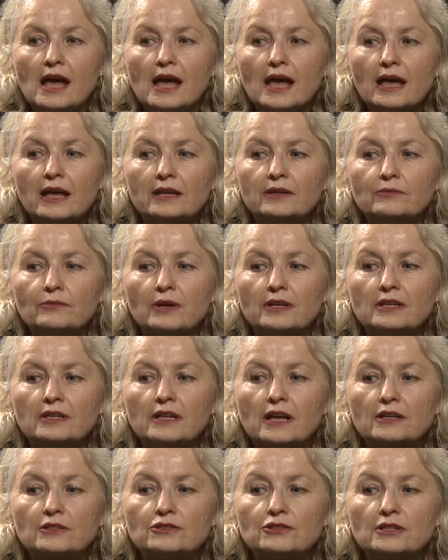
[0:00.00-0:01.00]
And when
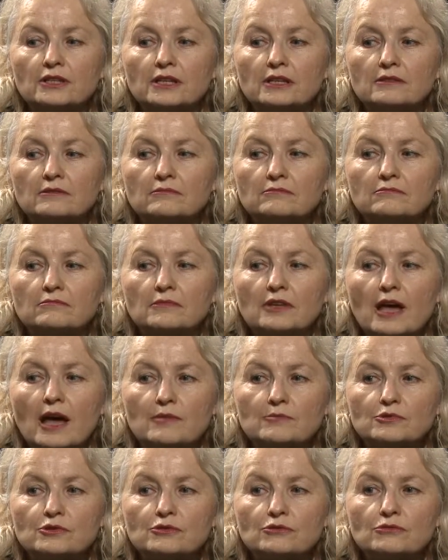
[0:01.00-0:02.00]
it actually
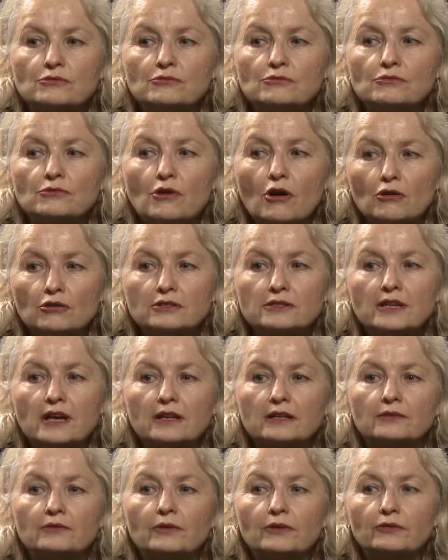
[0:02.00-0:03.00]
comes to
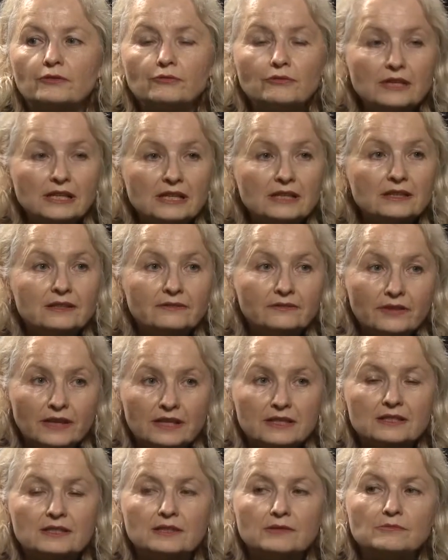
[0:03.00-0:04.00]
contact with real
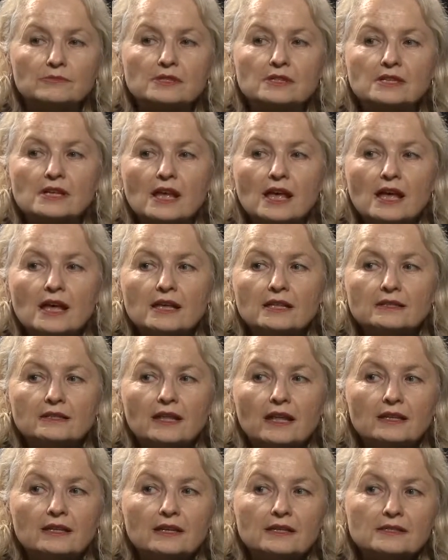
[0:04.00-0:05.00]
victims,
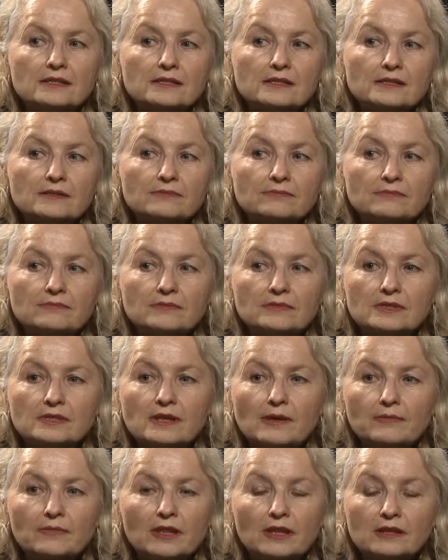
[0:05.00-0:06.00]
that is
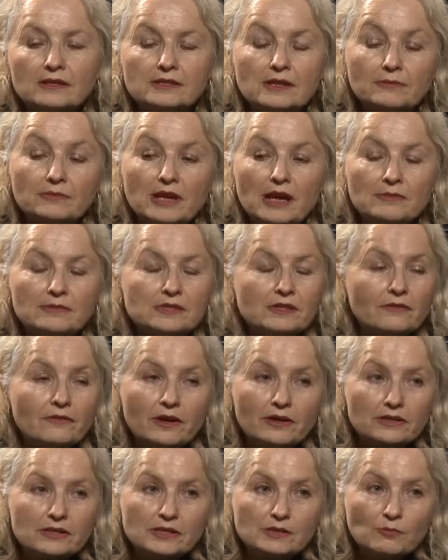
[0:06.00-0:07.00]
something, sometimes a
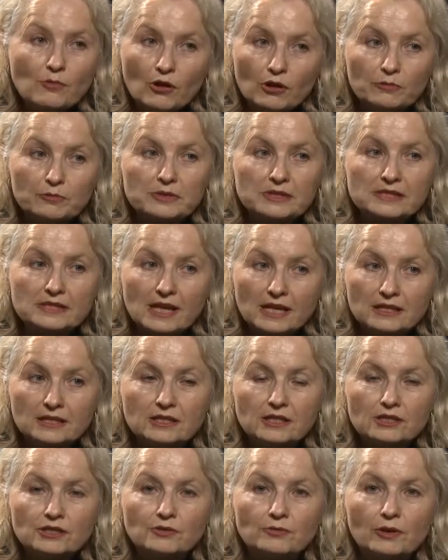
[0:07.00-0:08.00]
very small
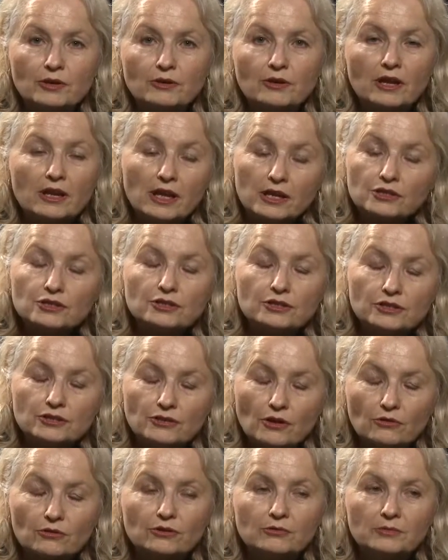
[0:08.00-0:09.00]
percentage where you can actually
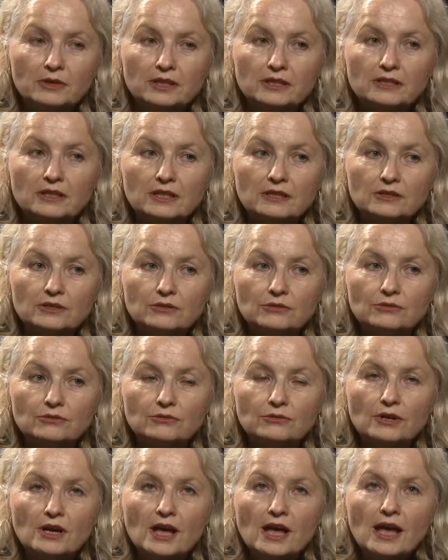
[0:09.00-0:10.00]
document that
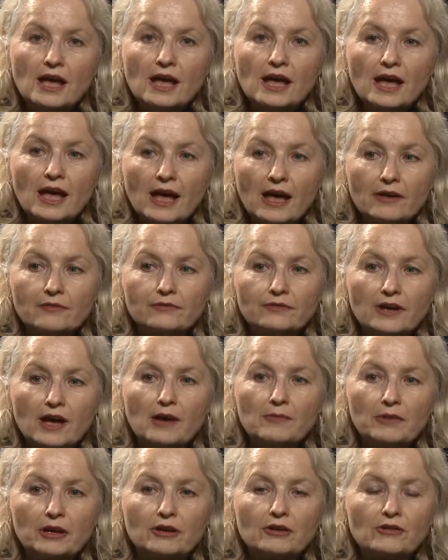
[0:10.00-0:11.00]
you have
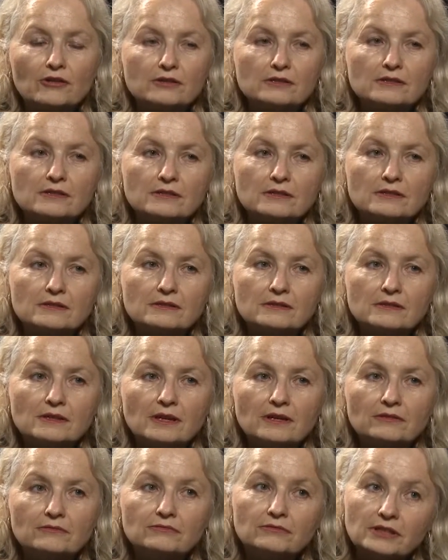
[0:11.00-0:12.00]
come across
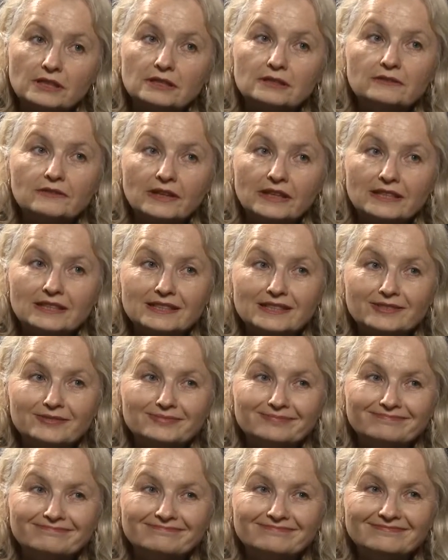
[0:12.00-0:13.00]
a real
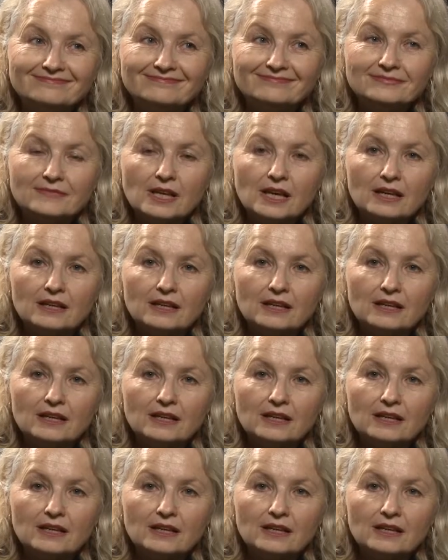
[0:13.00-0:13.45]
victim.